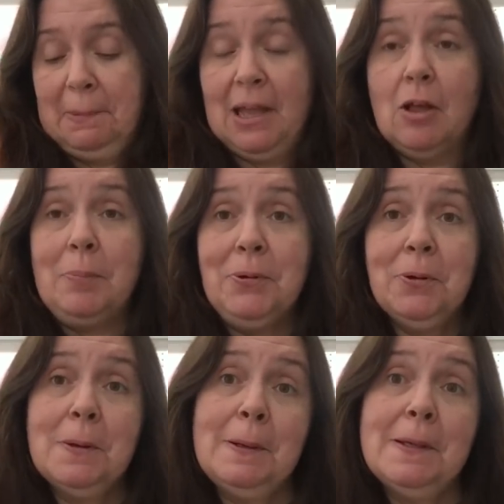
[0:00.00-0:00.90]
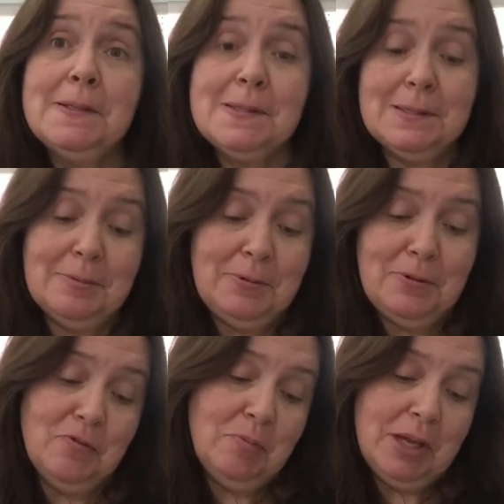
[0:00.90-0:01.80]
help organize some
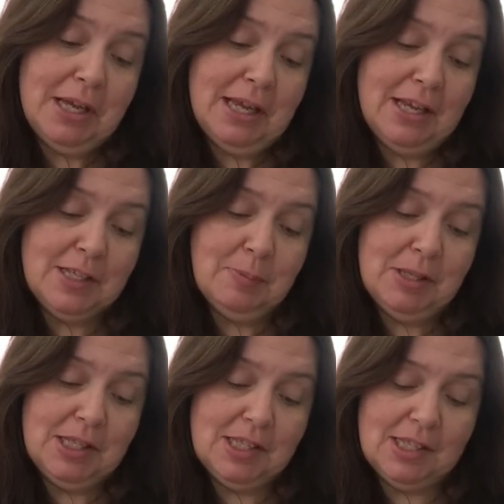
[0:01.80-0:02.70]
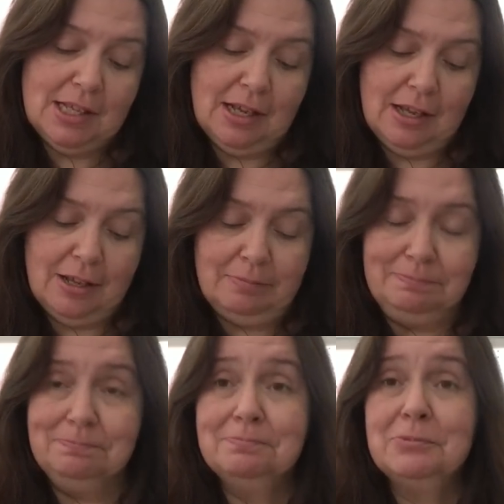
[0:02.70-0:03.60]
of my husband's um,
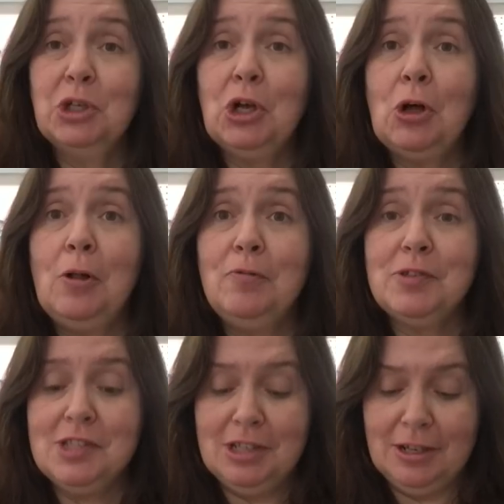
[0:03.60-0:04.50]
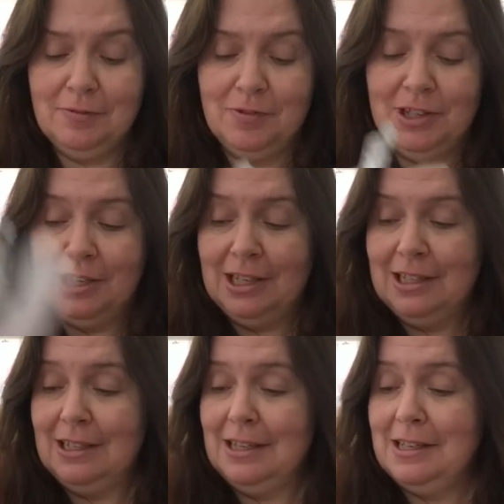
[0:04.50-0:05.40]
golf stuff.
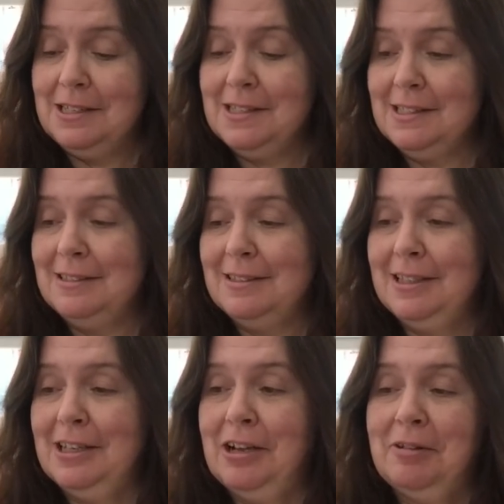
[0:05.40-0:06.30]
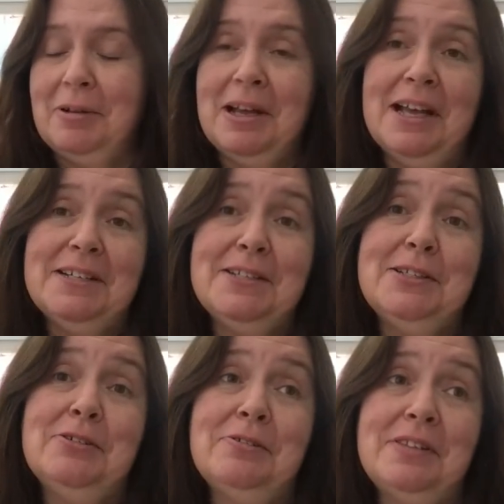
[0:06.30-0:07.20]
Uh, you know, I
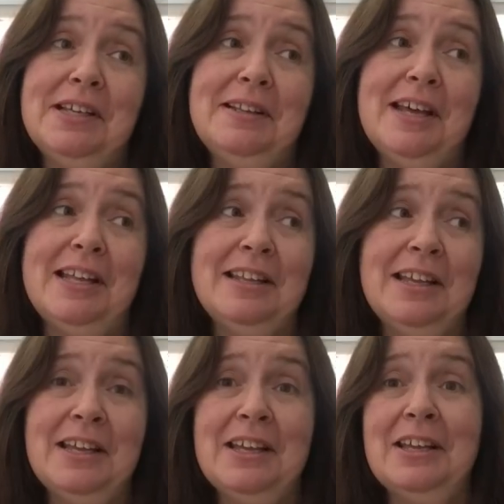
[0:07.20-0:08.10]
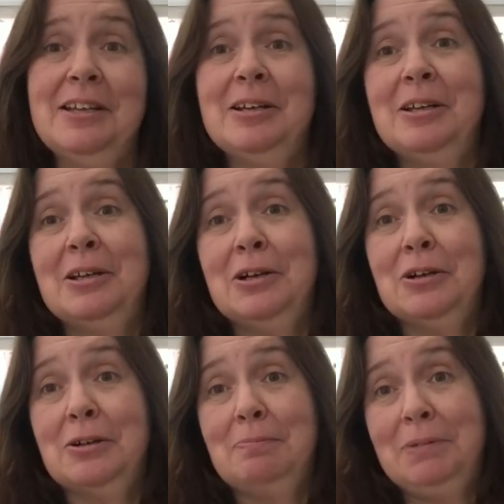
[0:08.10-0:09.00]
just don't think that
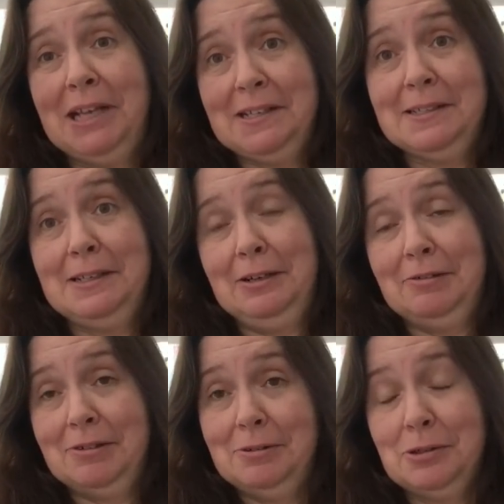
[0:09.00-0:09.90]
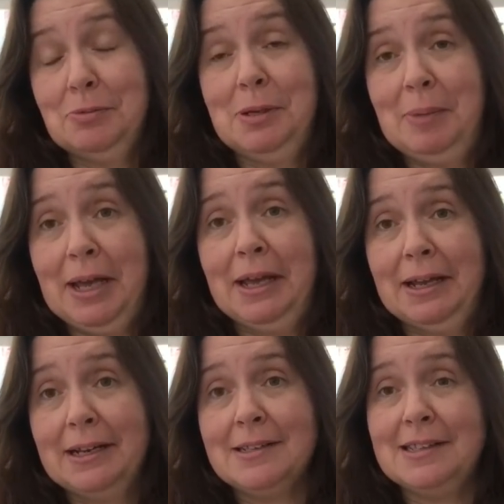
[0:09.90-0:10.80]
plastic grocery
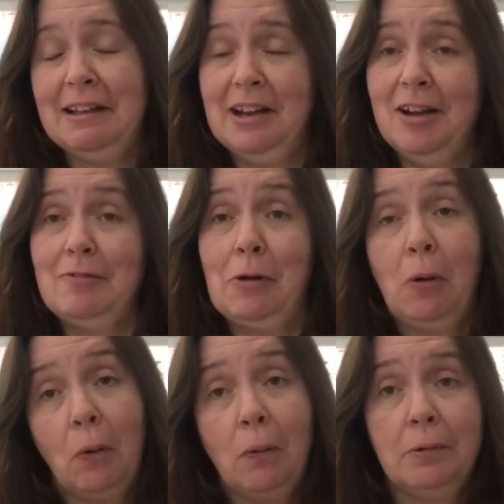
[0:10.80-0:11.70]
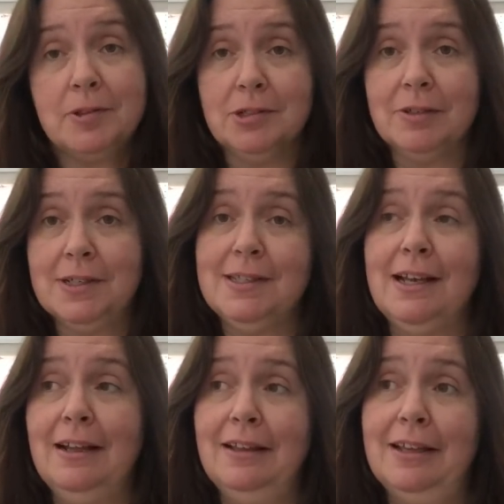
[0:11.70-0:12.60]
bags that have holes are
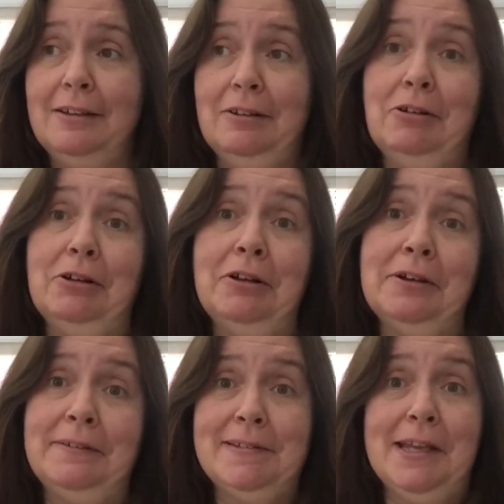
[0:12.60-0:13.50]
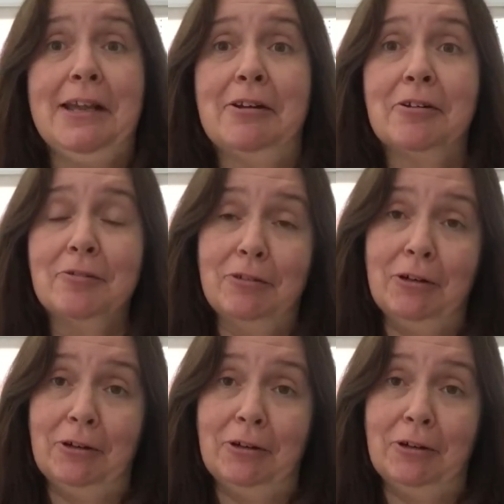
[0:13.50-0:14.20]
exactly a good container for